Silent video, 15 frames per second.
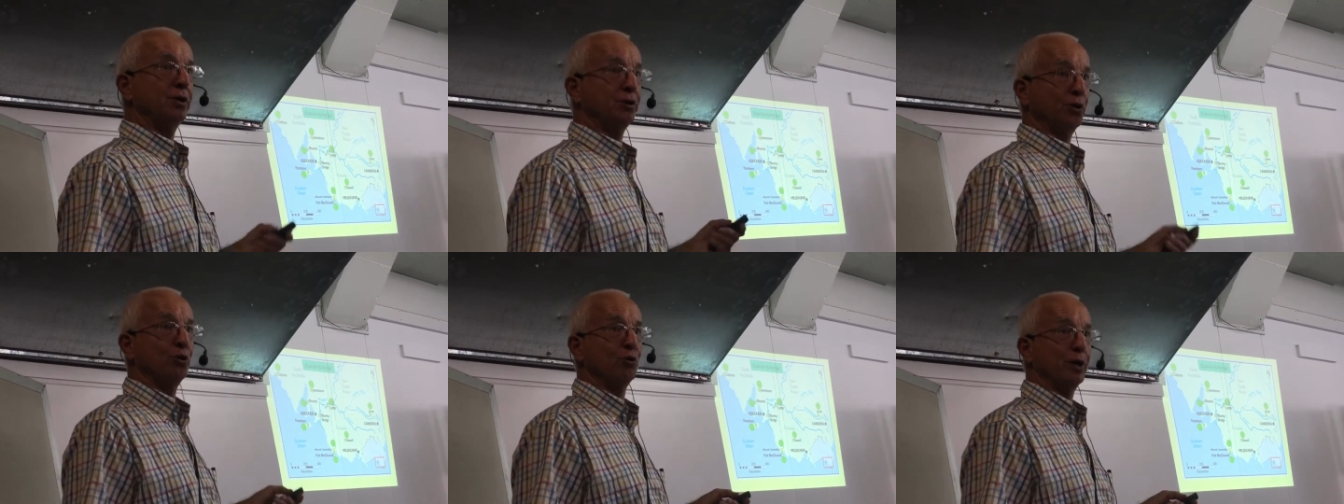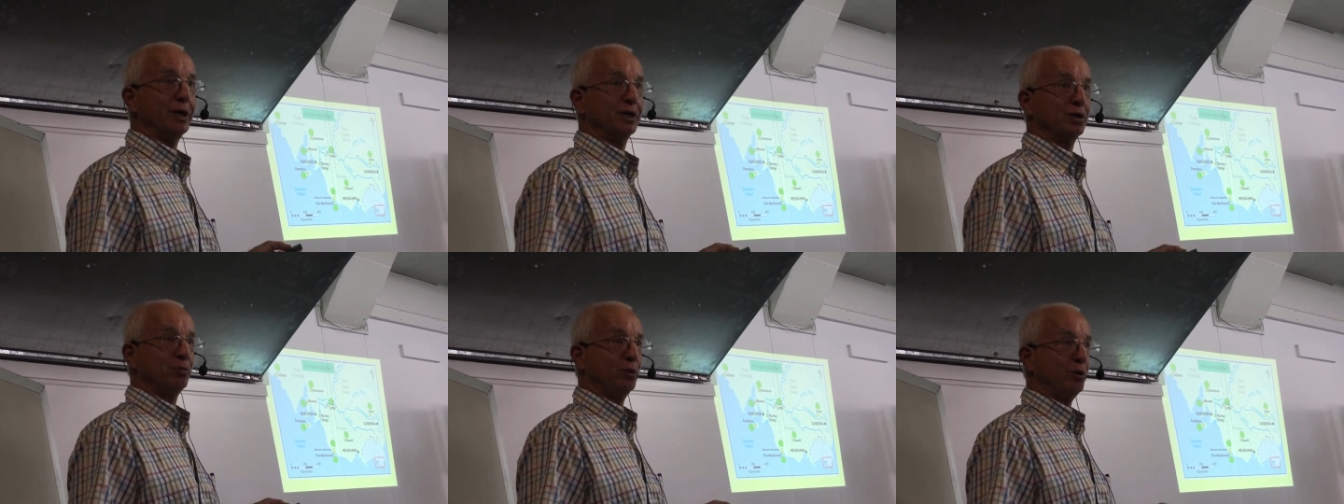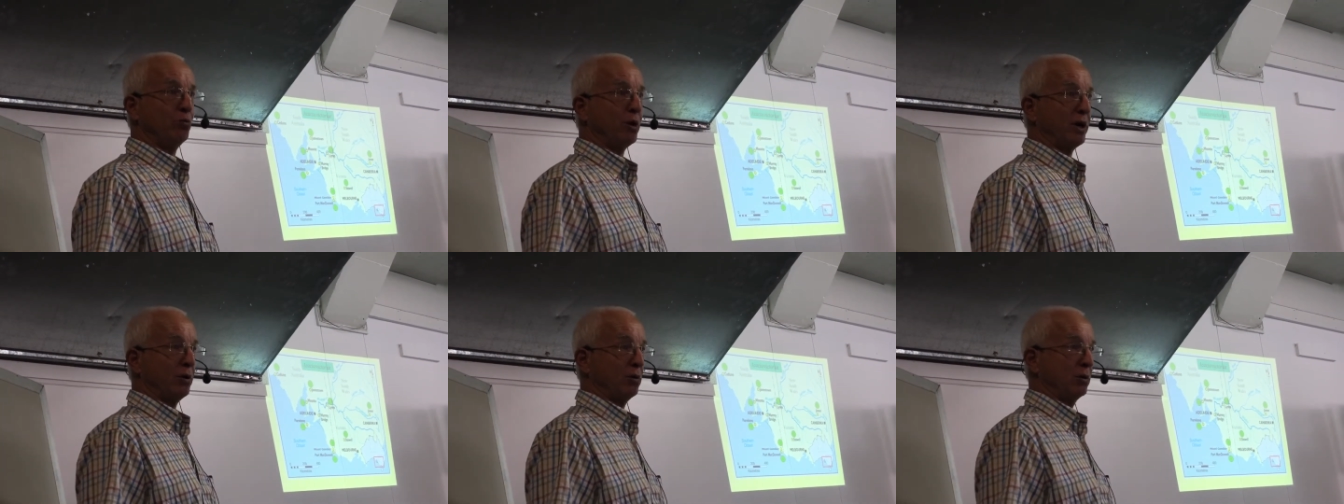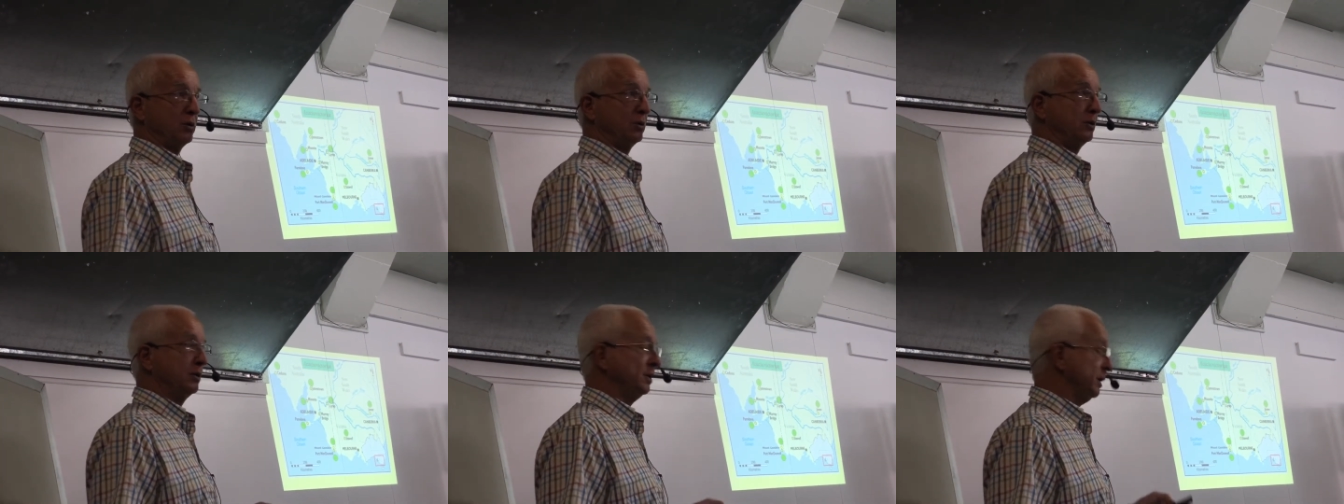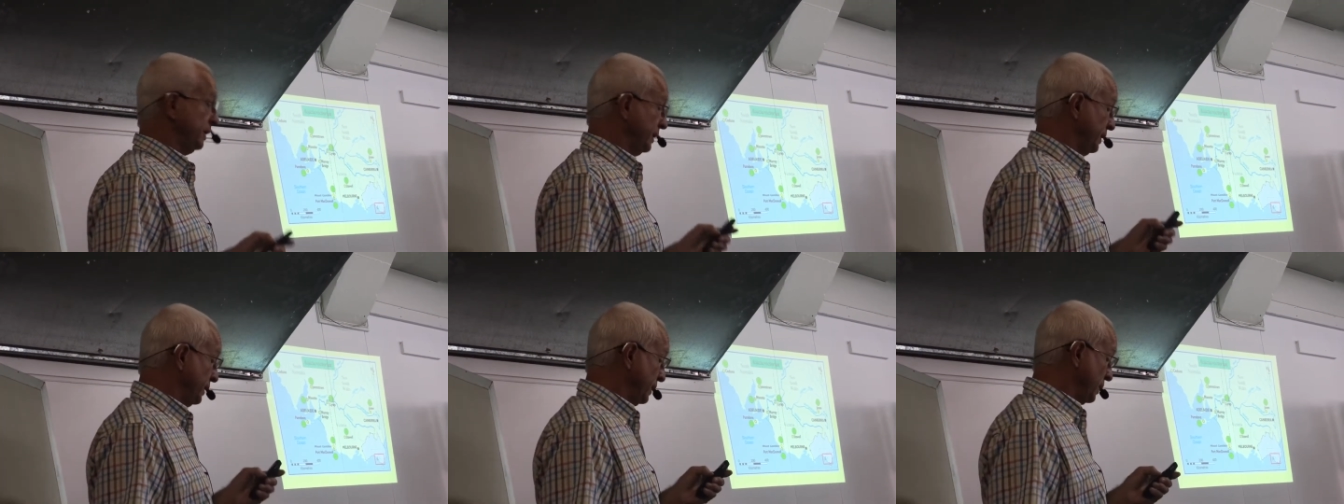do reasonably well.
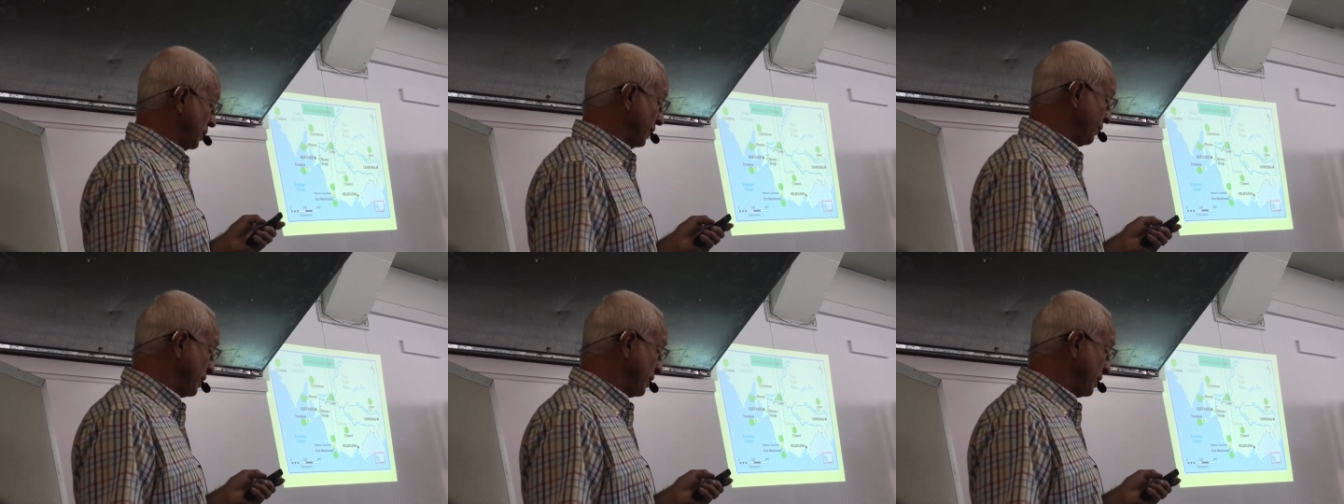I